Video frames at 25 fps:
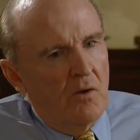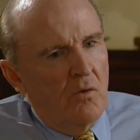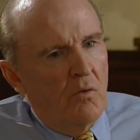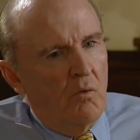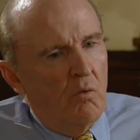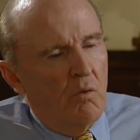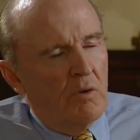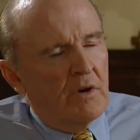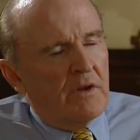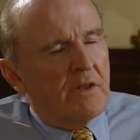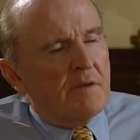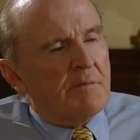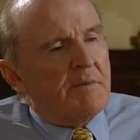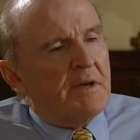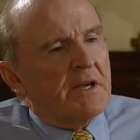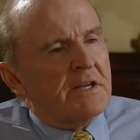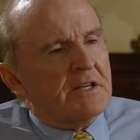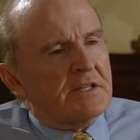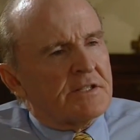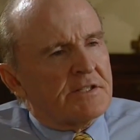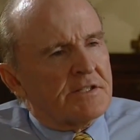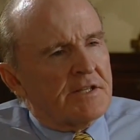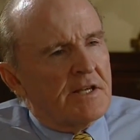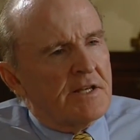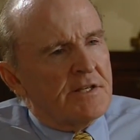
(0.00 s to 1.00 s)
One of the
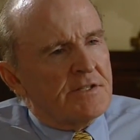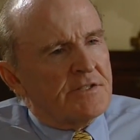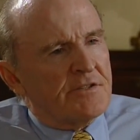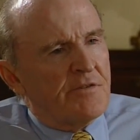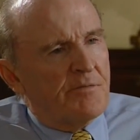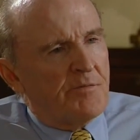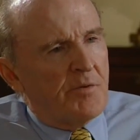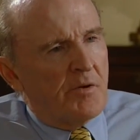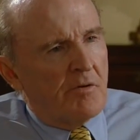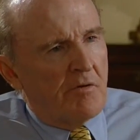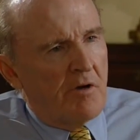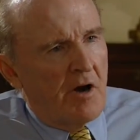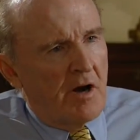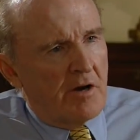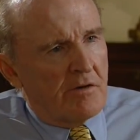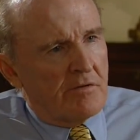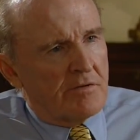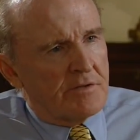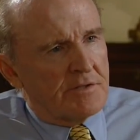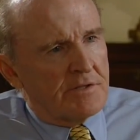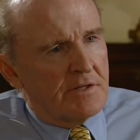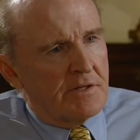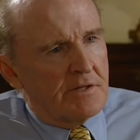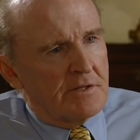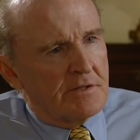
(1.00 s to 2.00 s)
biggest sins of
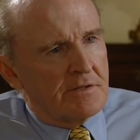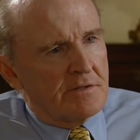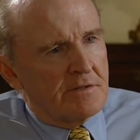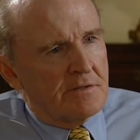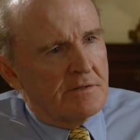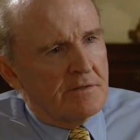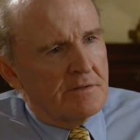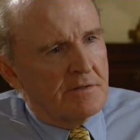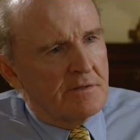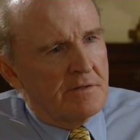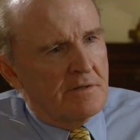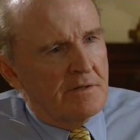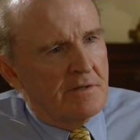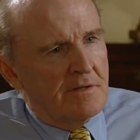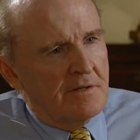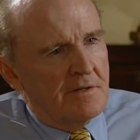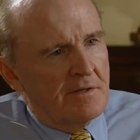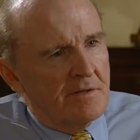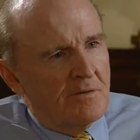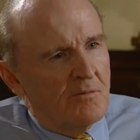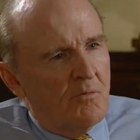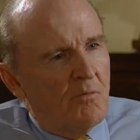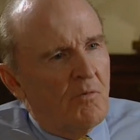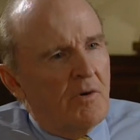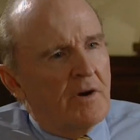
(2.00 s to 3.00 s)
bureaucracies.
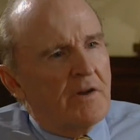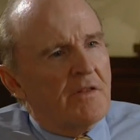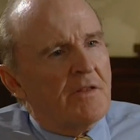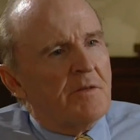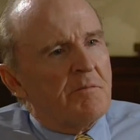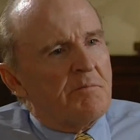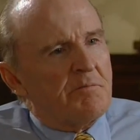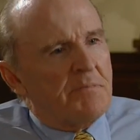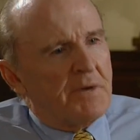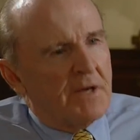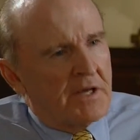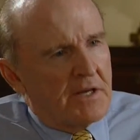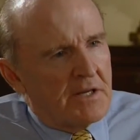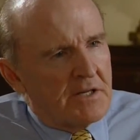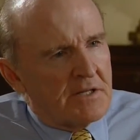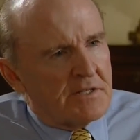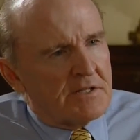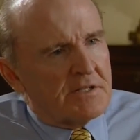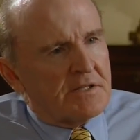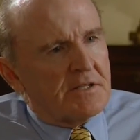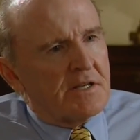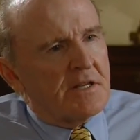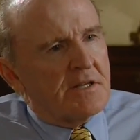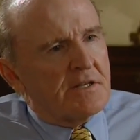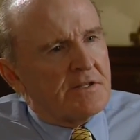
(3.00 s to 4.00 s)
One of the
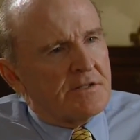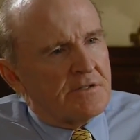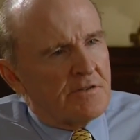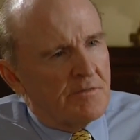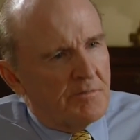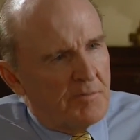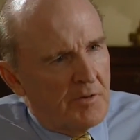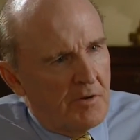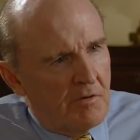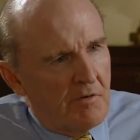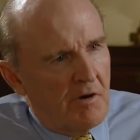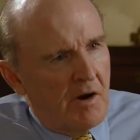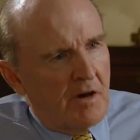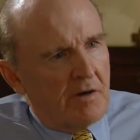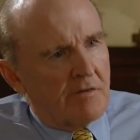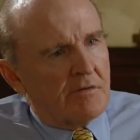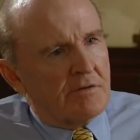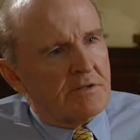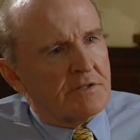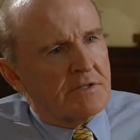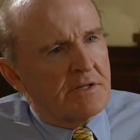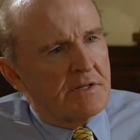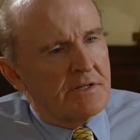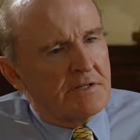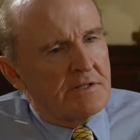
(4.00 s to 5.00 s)
biggest sins of
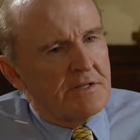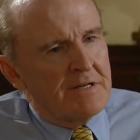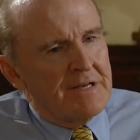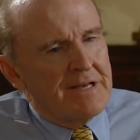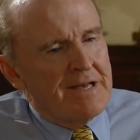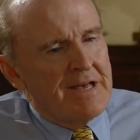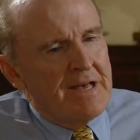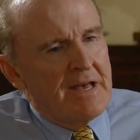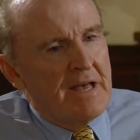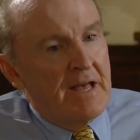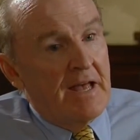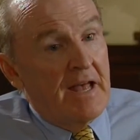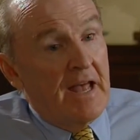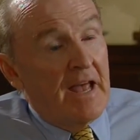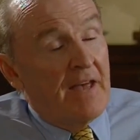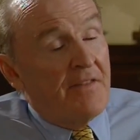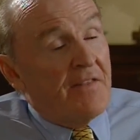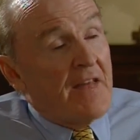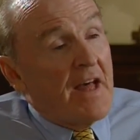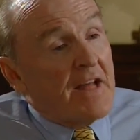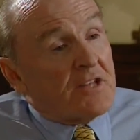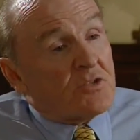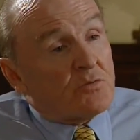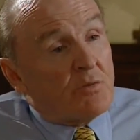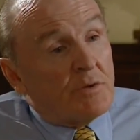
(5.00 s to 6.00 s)
bureaucracies. And
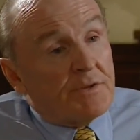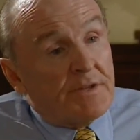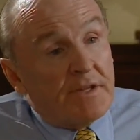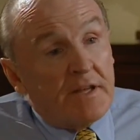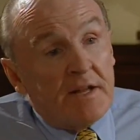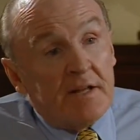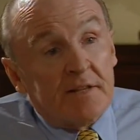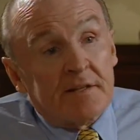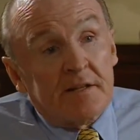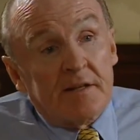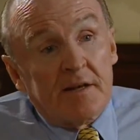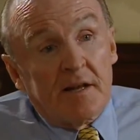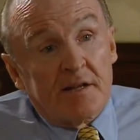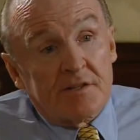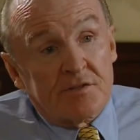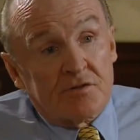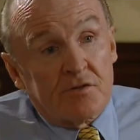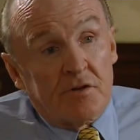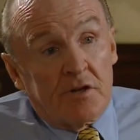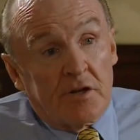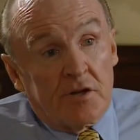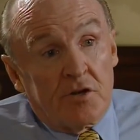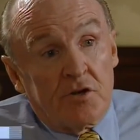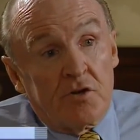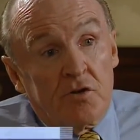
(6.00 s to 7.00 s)
that's what the internet's
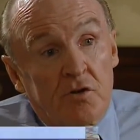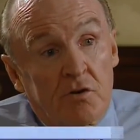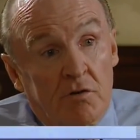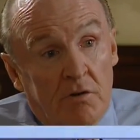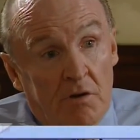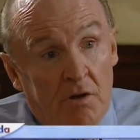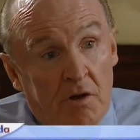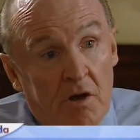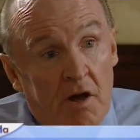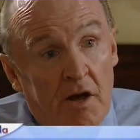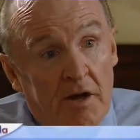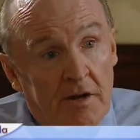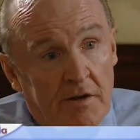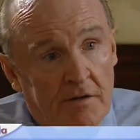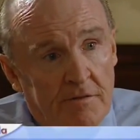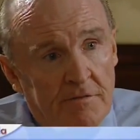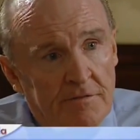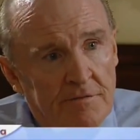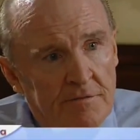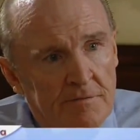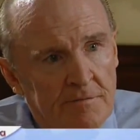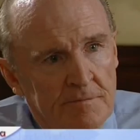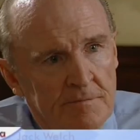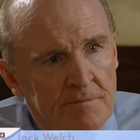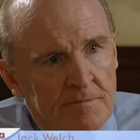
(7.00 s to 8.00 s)
going to cure a lot
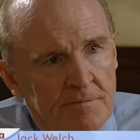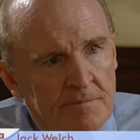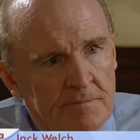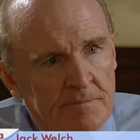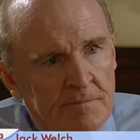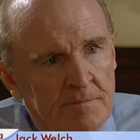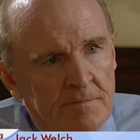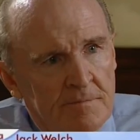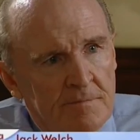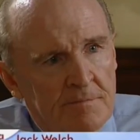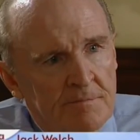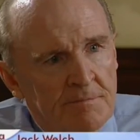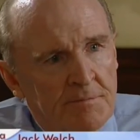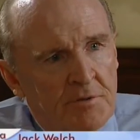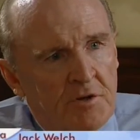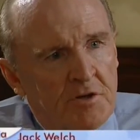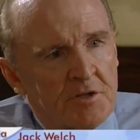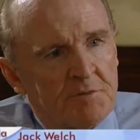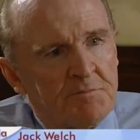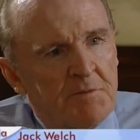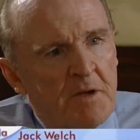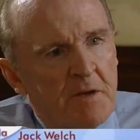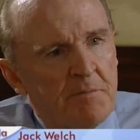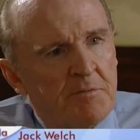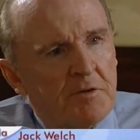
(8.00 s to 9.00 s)
of.
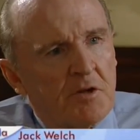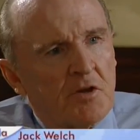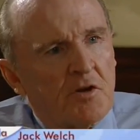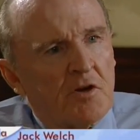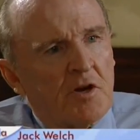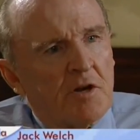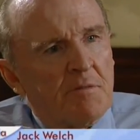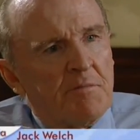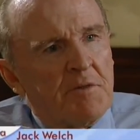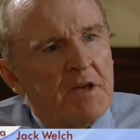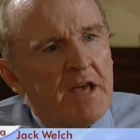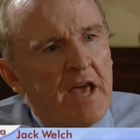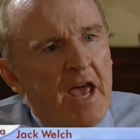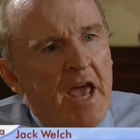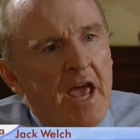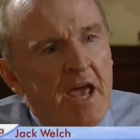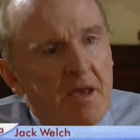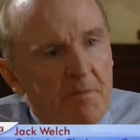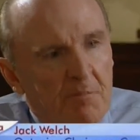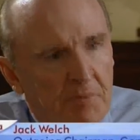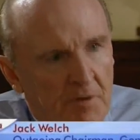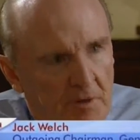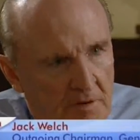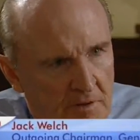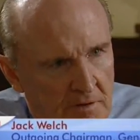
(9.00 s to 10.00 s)
Because people are going to be
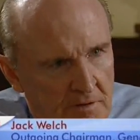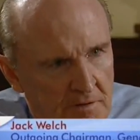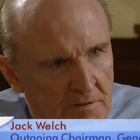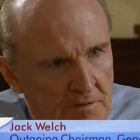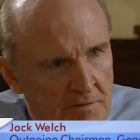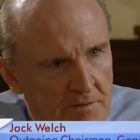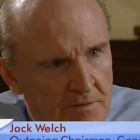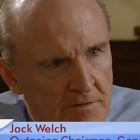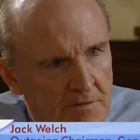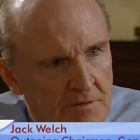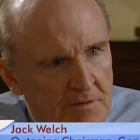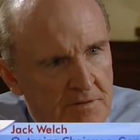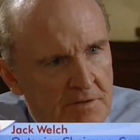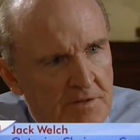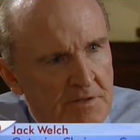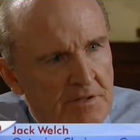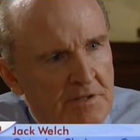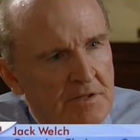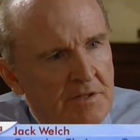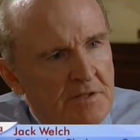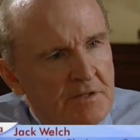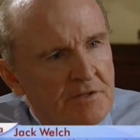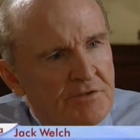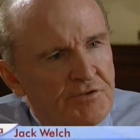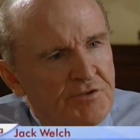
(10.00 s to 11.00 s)
able
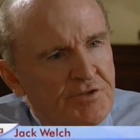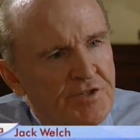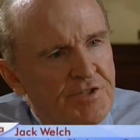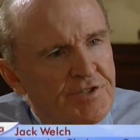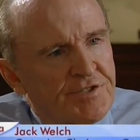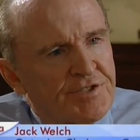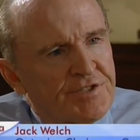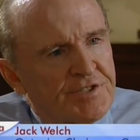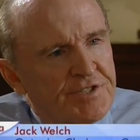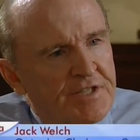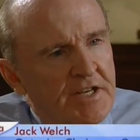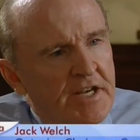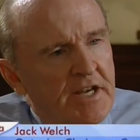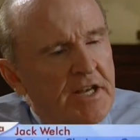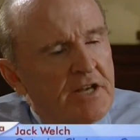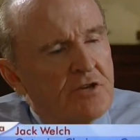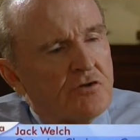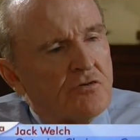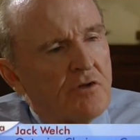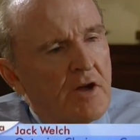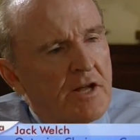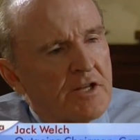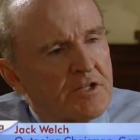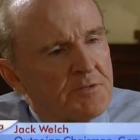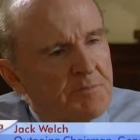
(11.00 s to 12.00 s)
to see
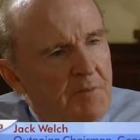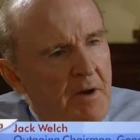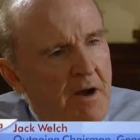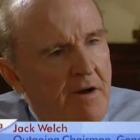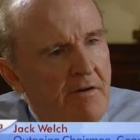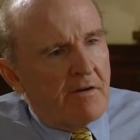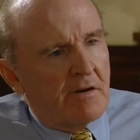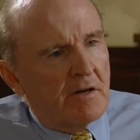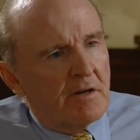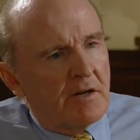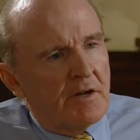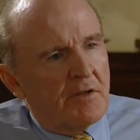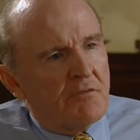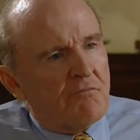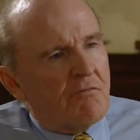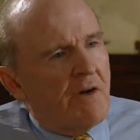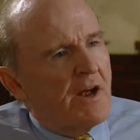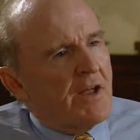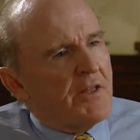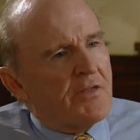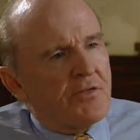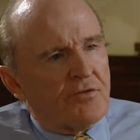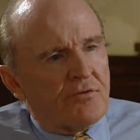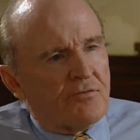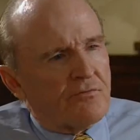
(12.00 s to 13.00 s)
transparently
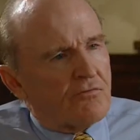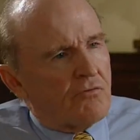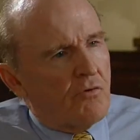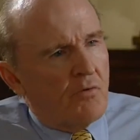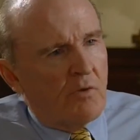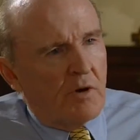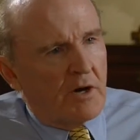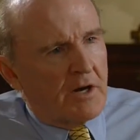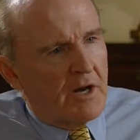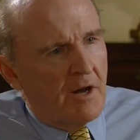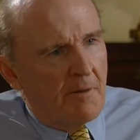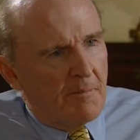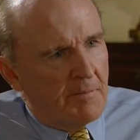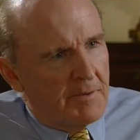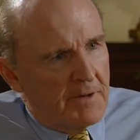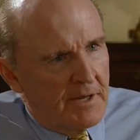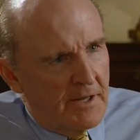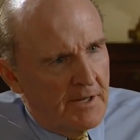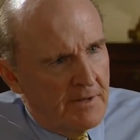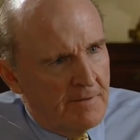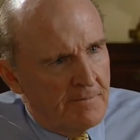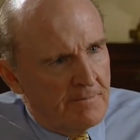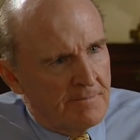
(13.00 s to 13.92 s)
right through a company.